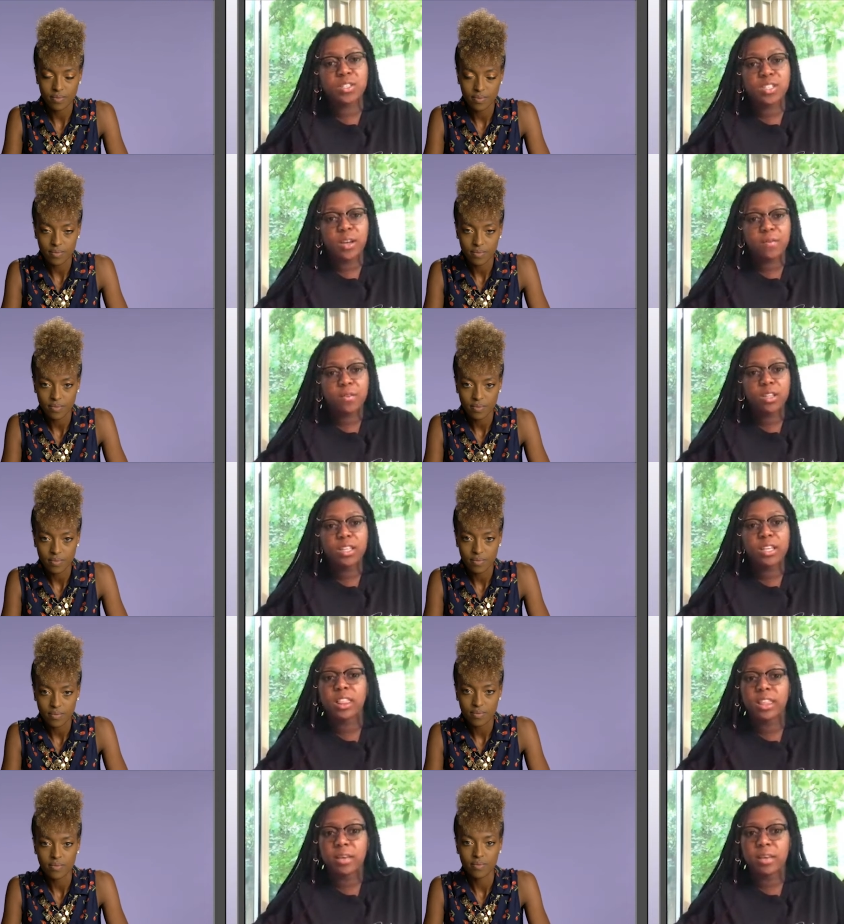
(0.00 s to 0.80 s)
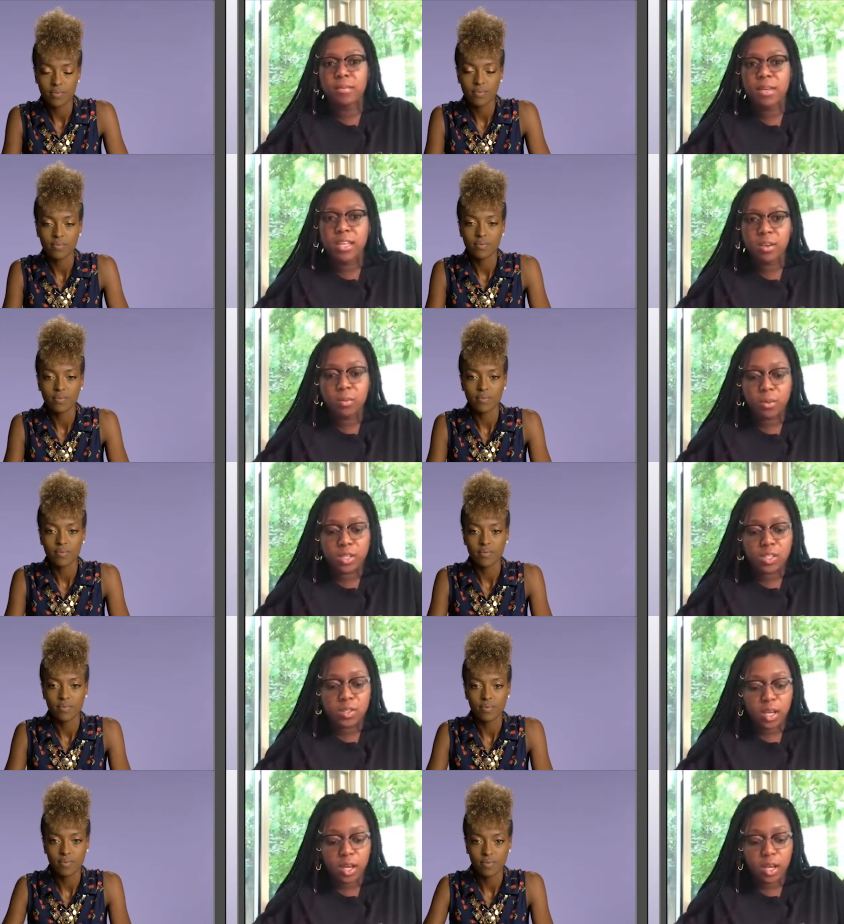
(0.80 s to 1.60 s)
Speaker 1: definitely a limit in
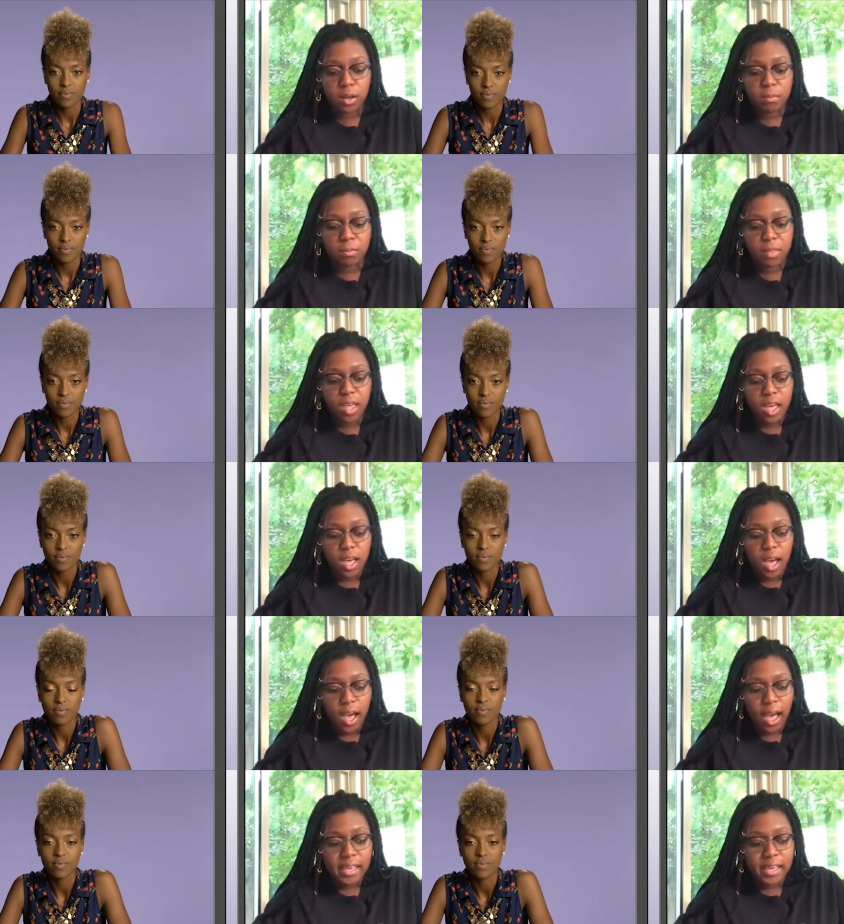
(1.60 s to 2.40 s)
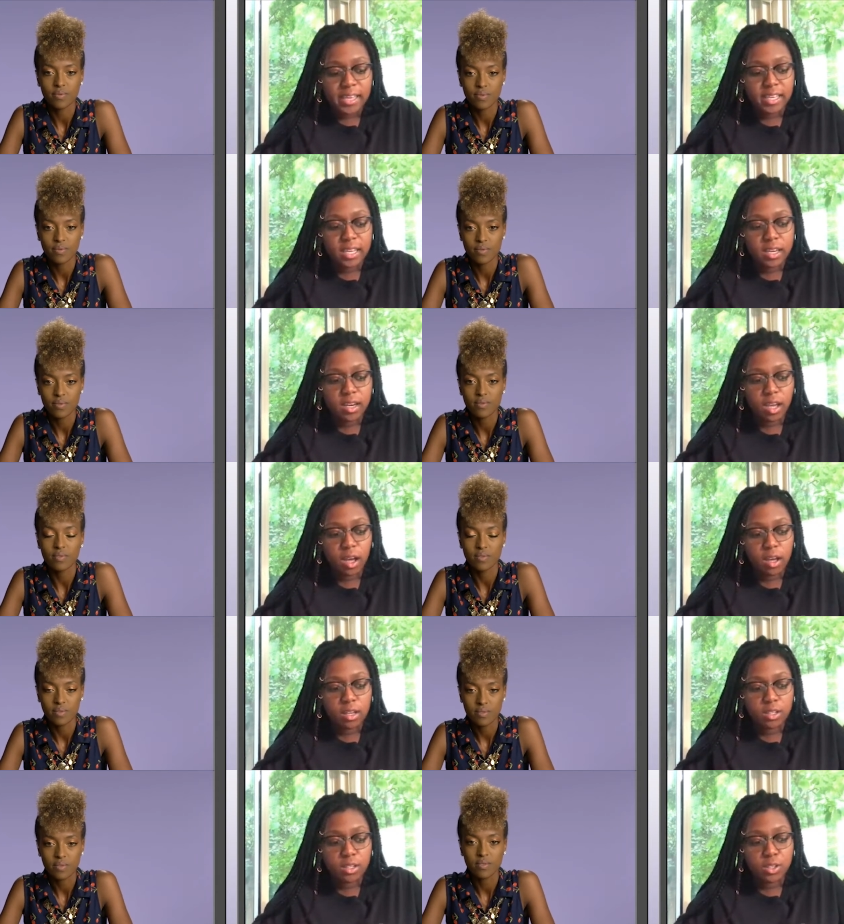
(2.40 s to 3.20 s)
which um, I can
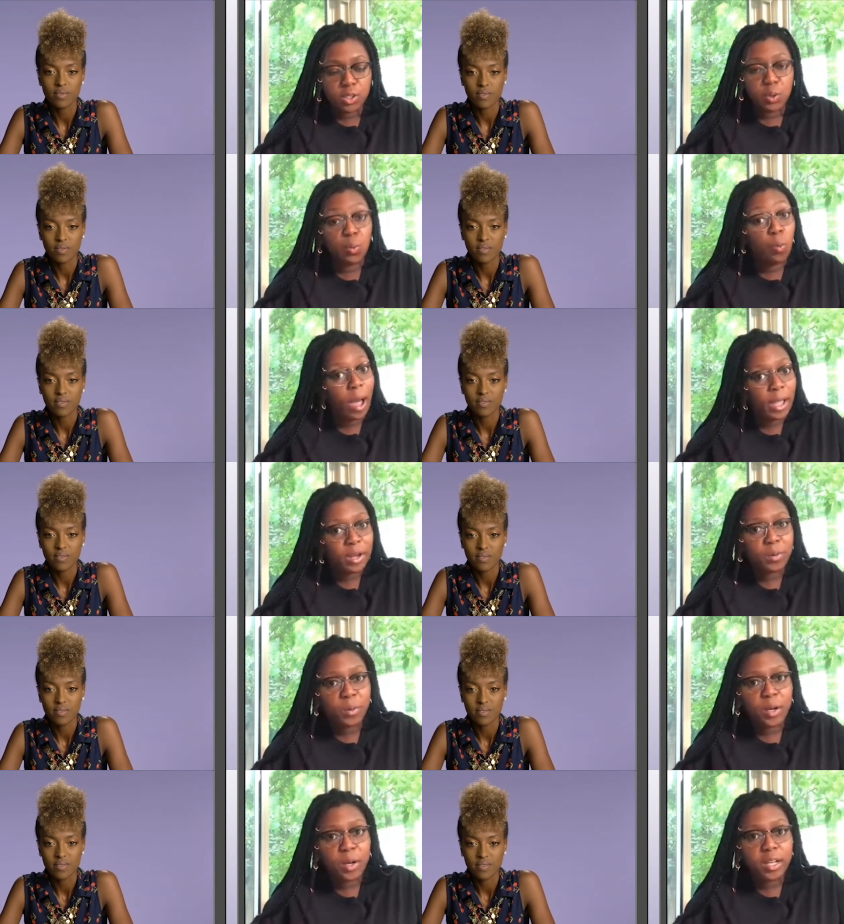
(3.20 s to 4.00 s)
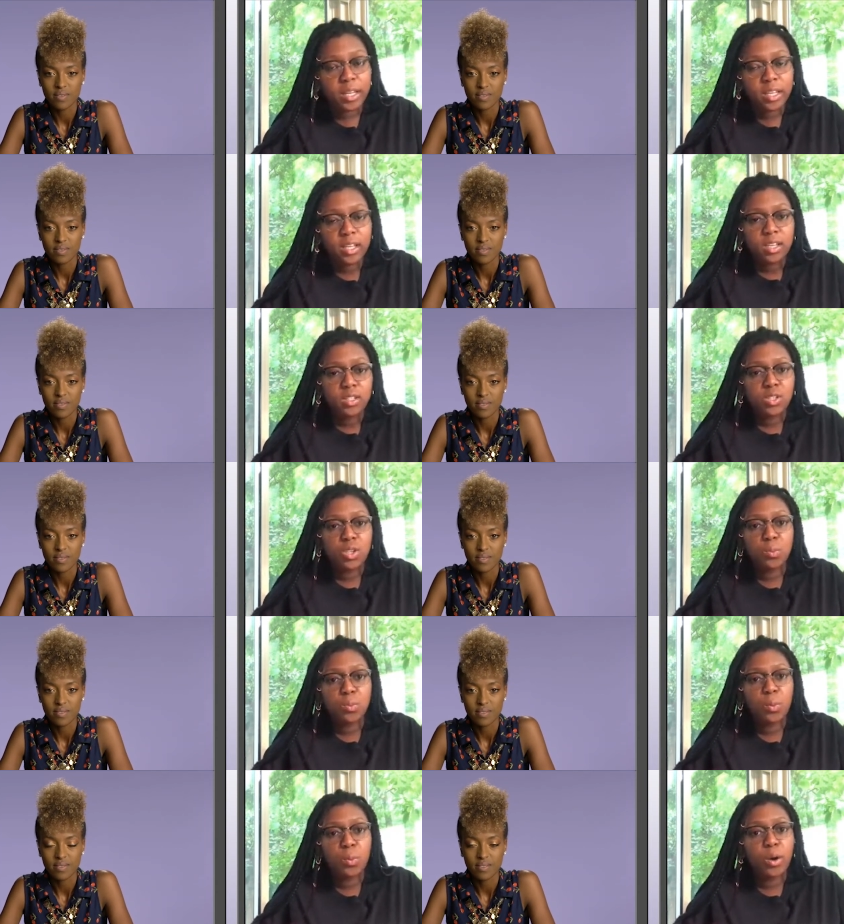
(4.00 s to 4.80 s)
uh, do wire work
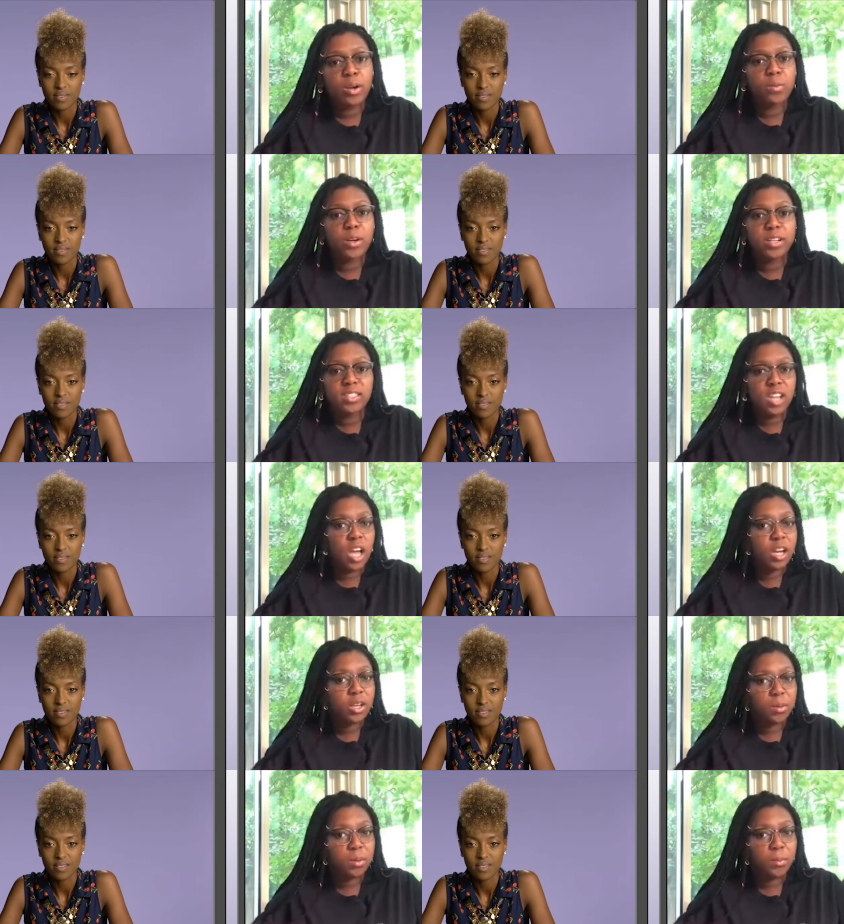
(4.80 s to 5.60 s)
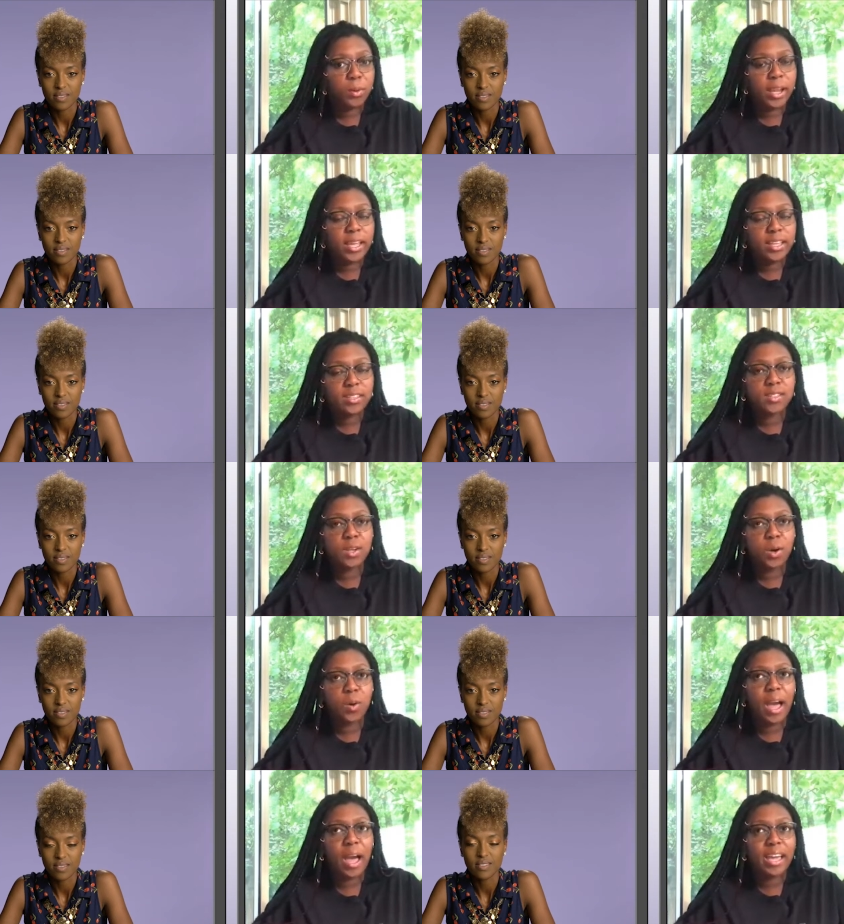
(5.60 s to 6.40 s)
to the point where it's not going to break.
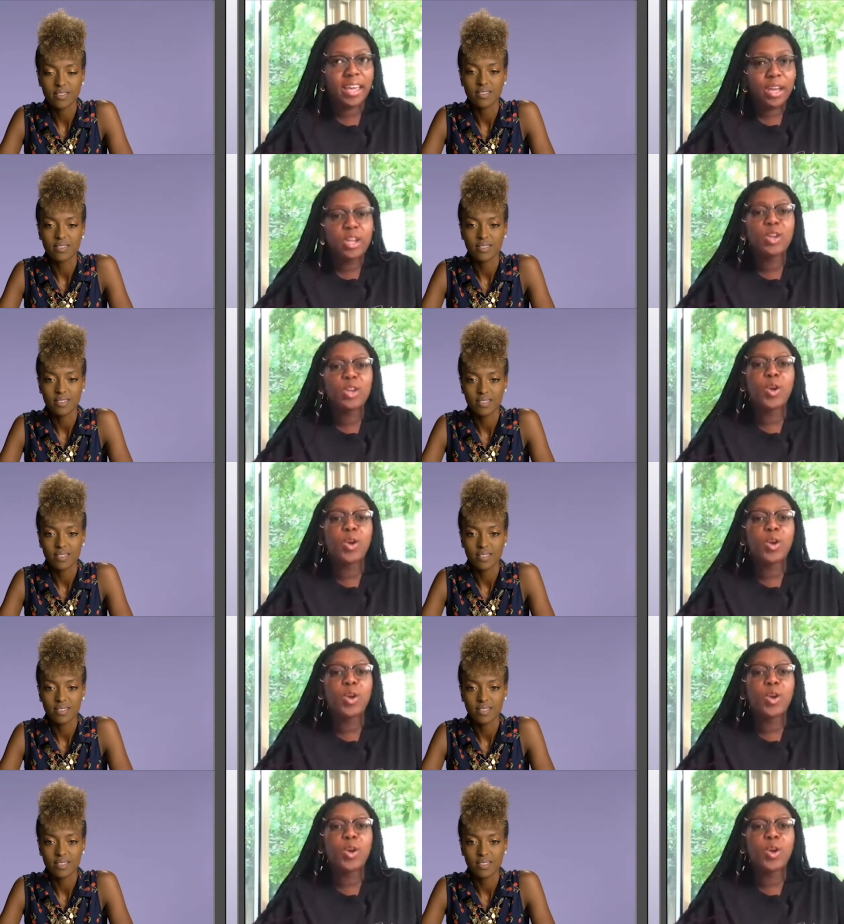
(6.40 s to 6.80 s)
So I kind of